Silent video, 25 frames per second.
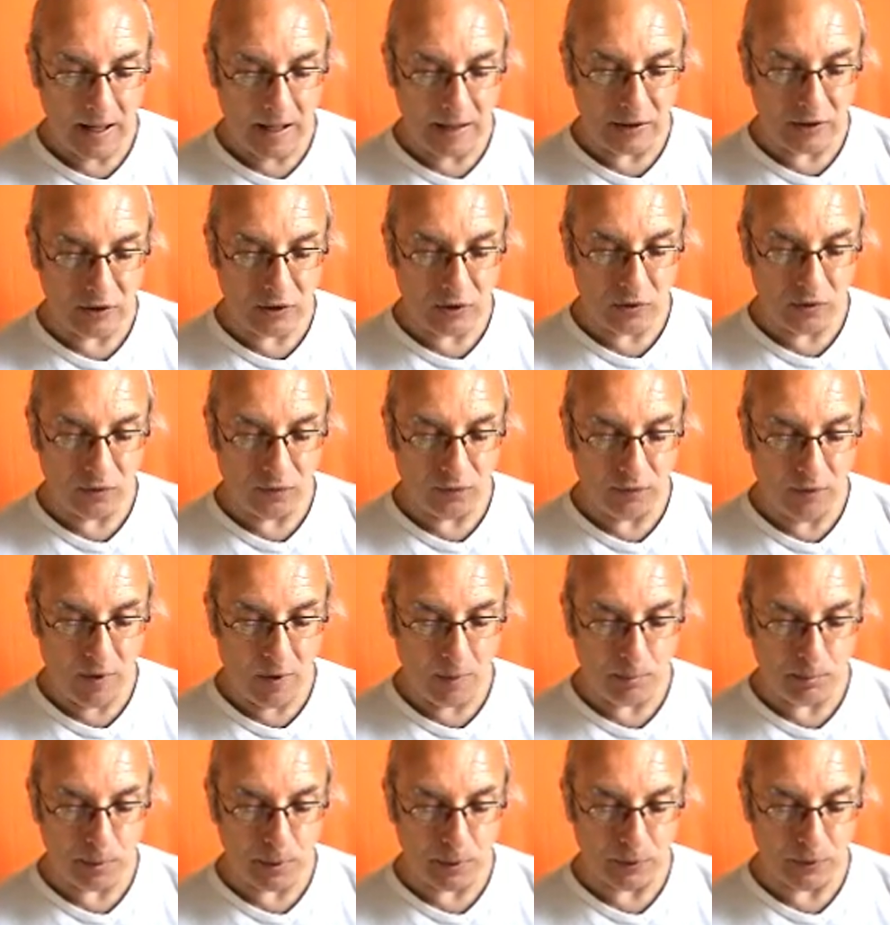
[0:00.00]
I too
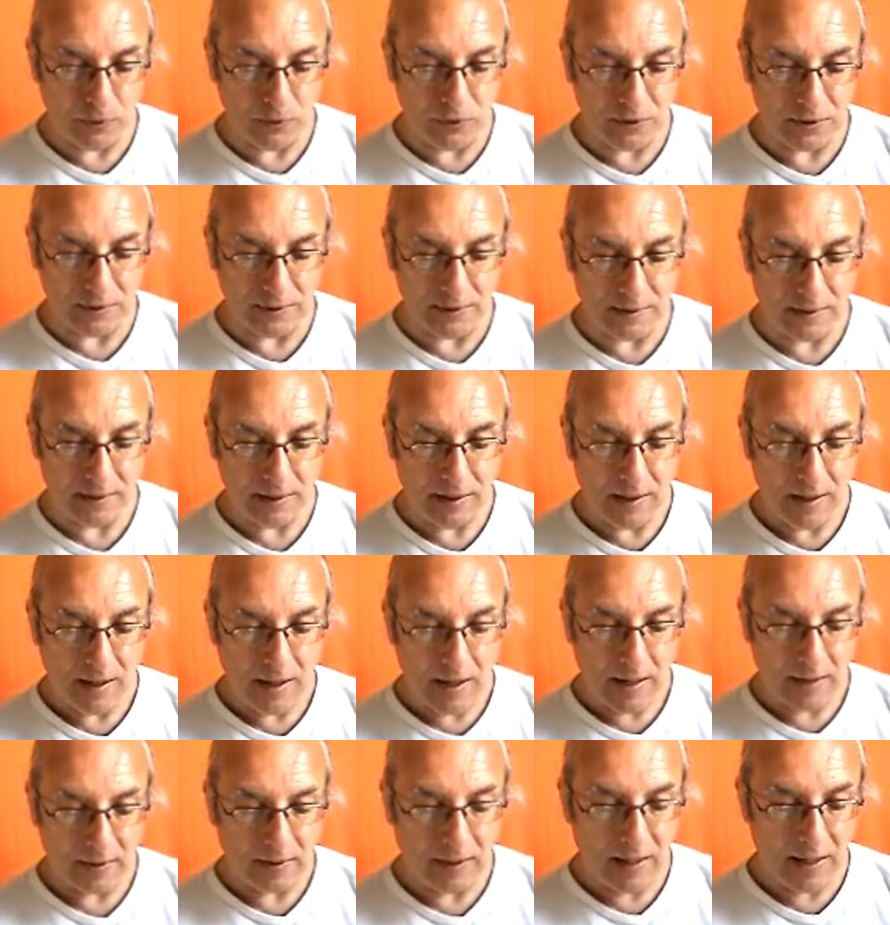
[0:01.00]
felt polluted,
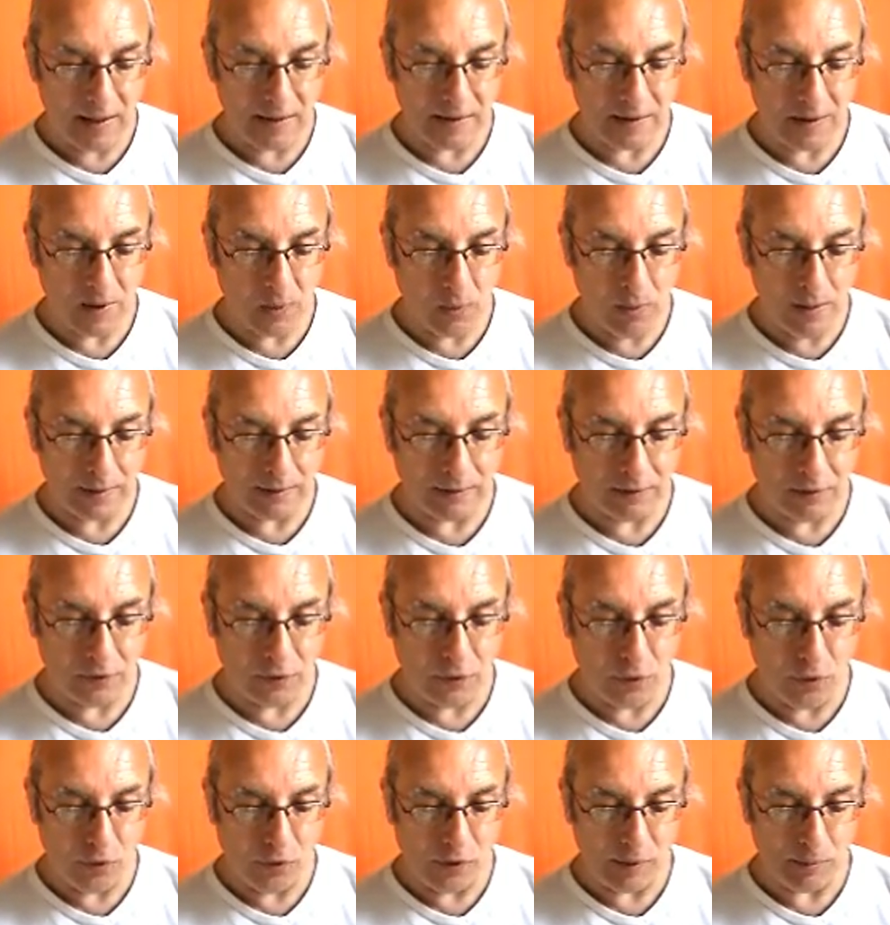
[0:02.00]
and hence I went to
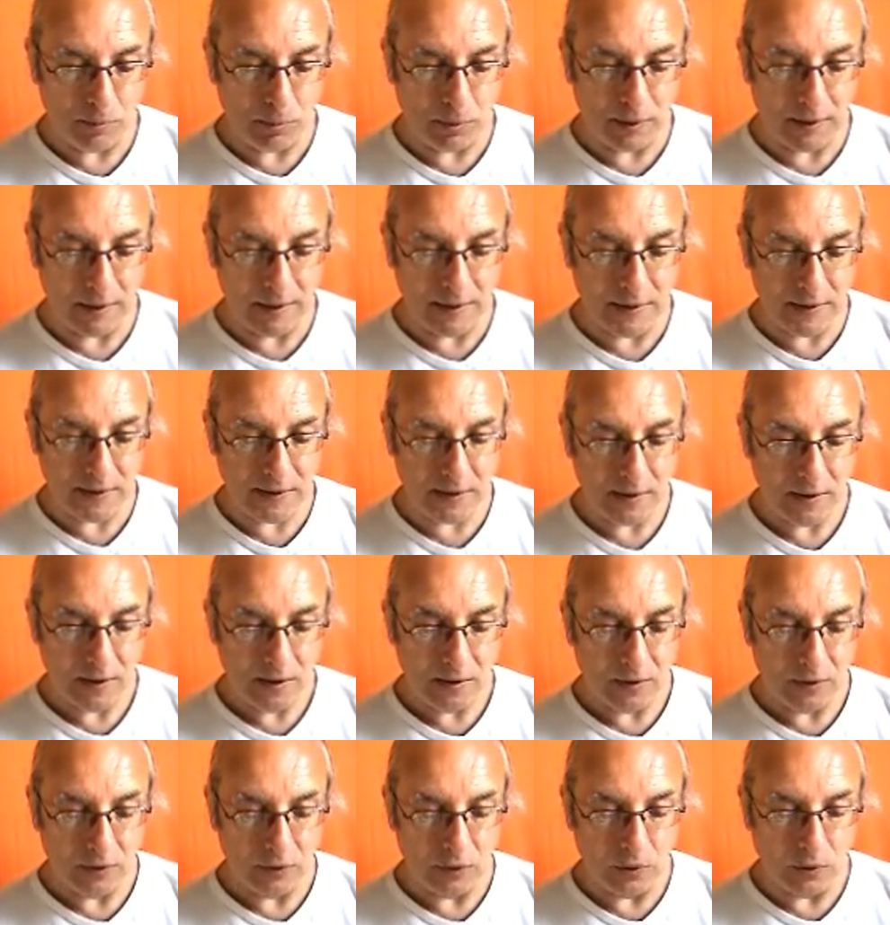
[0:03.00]
the holy place
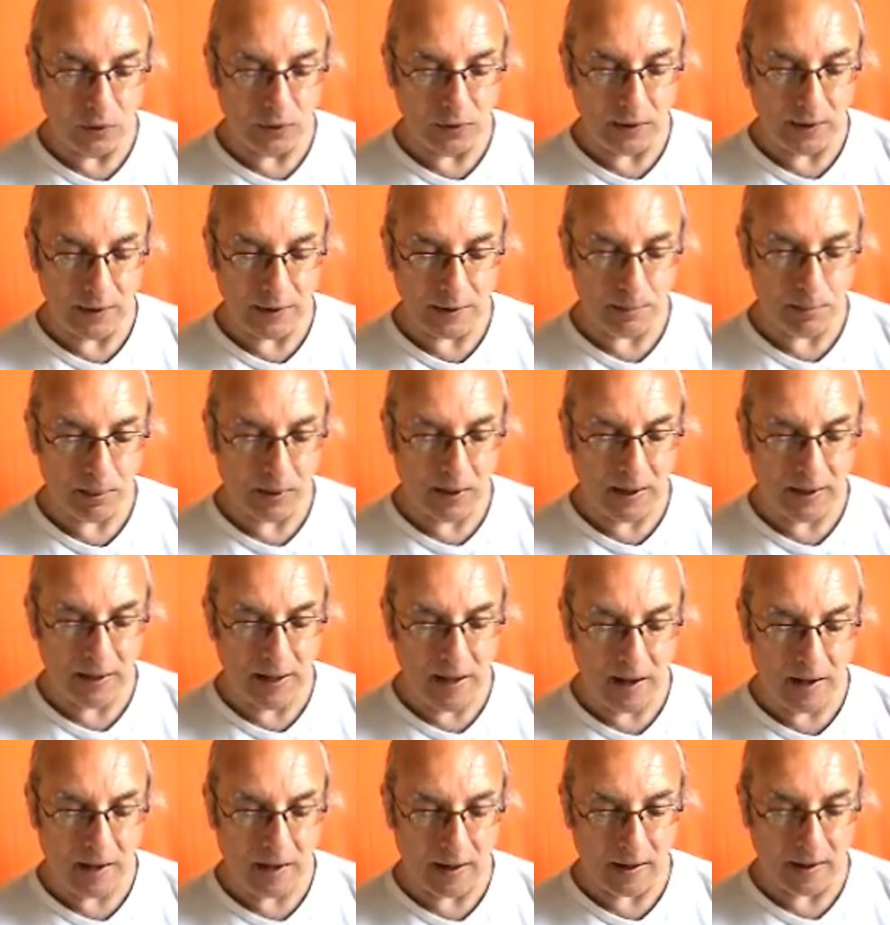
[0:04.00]
known as
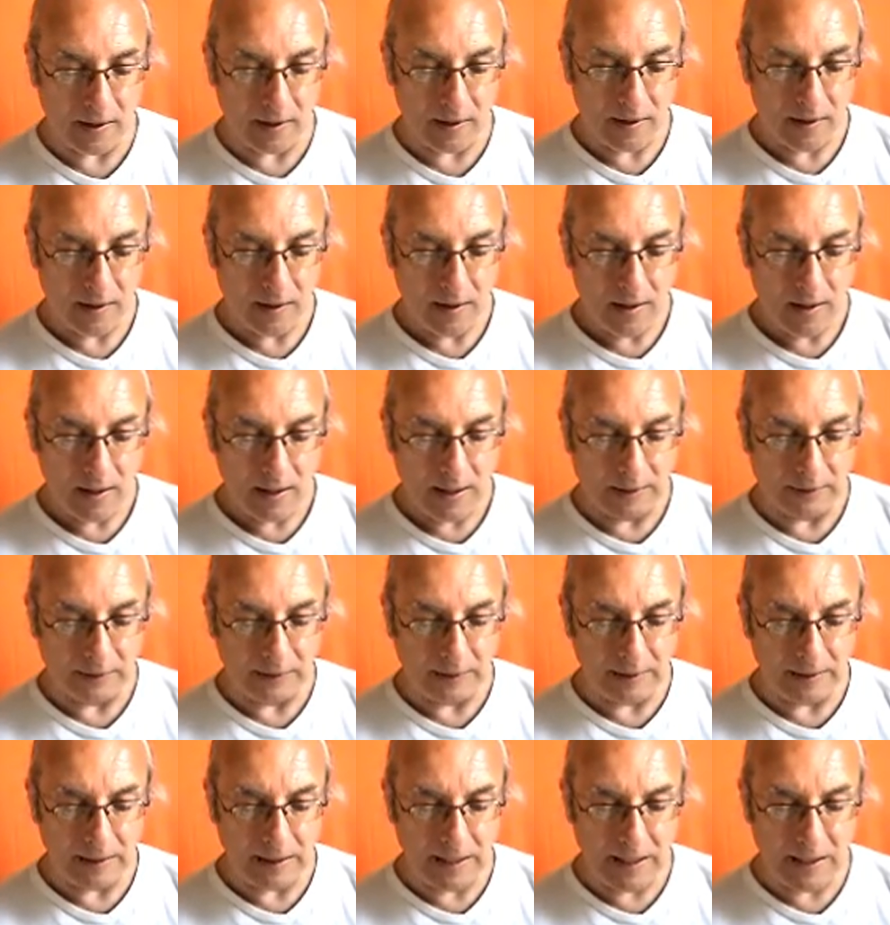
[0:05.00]
Prayaga,
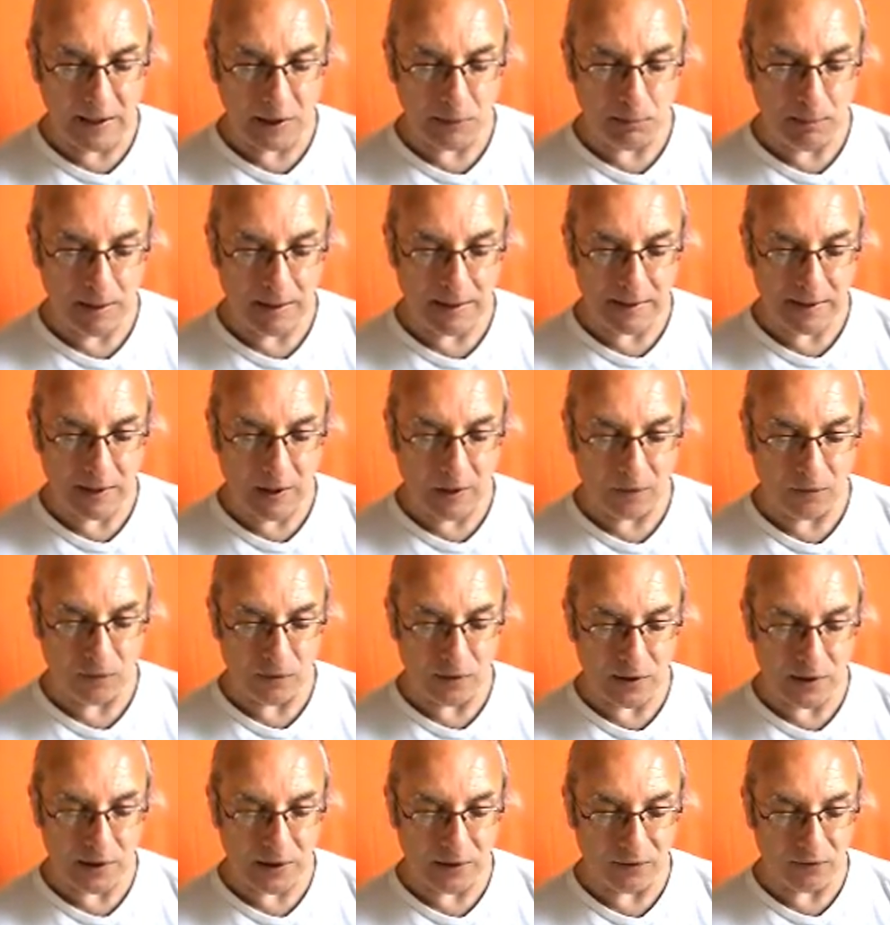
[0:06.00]
and engaged myself
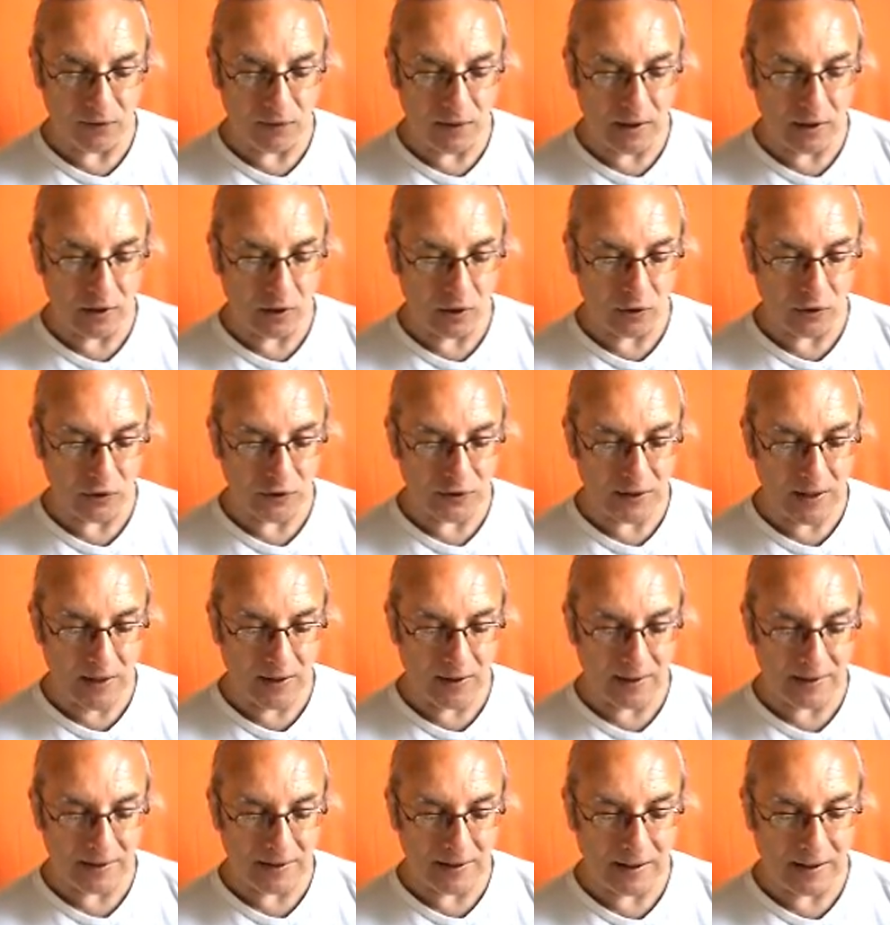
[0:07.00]
in severe
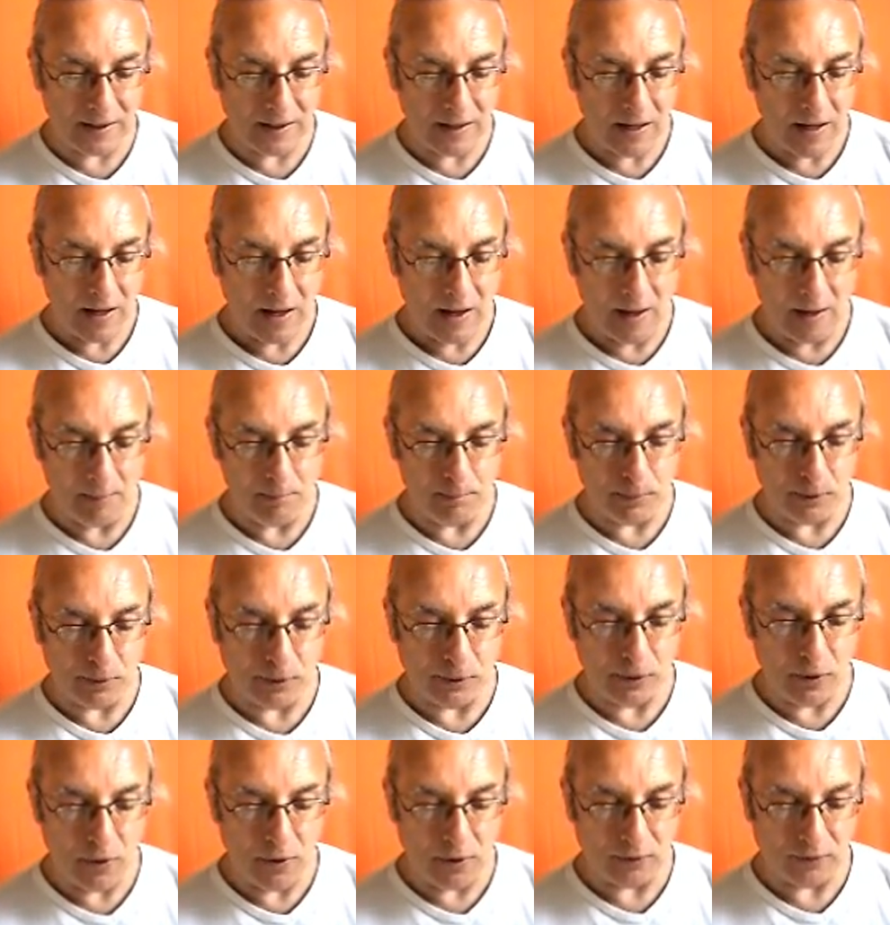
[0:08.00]
austerity and
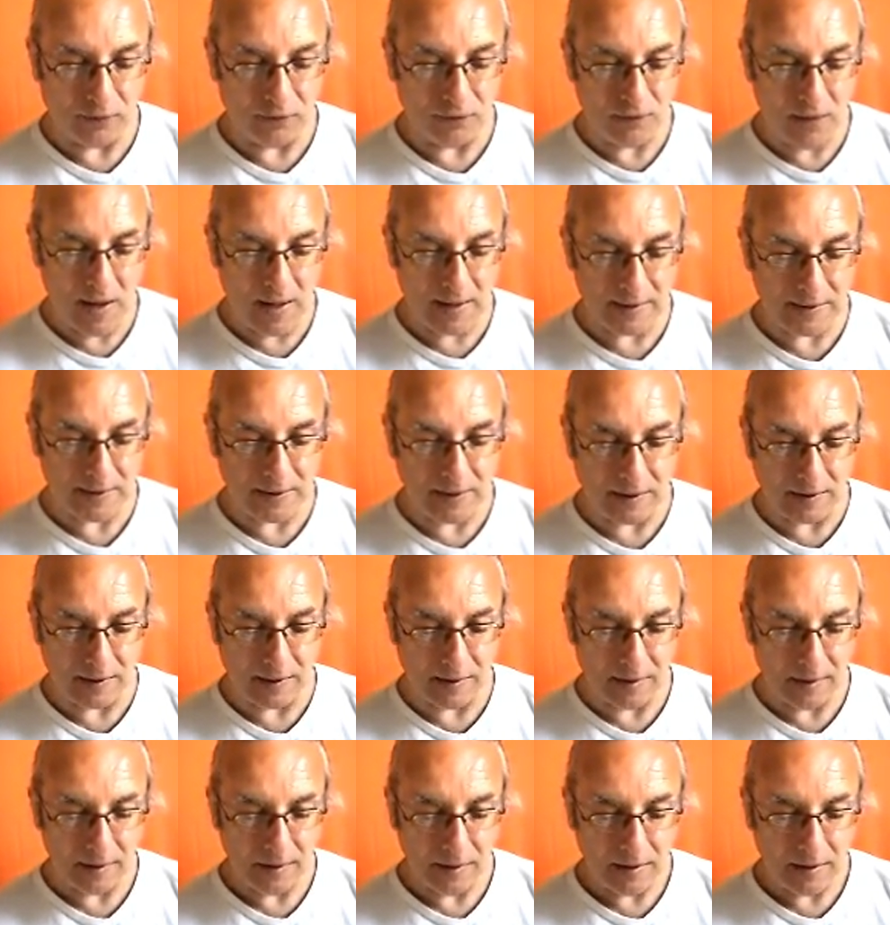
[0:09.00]
prolonged fasting.